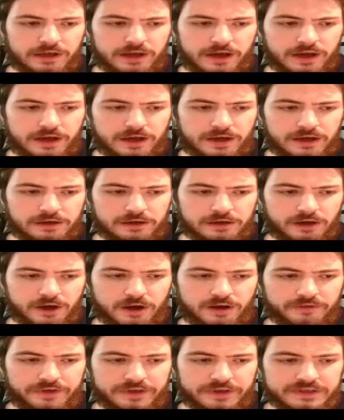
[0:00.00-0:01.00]

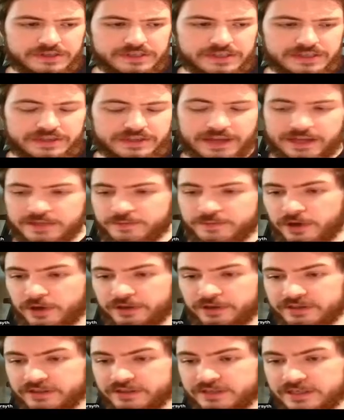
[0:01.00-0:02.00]
Obviously that's
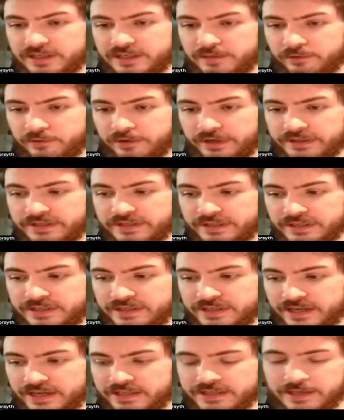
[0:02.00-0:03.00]
brought this team great
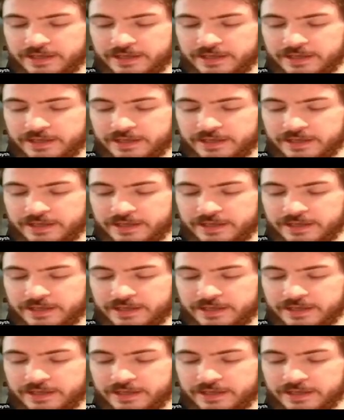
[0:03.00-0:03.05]
success.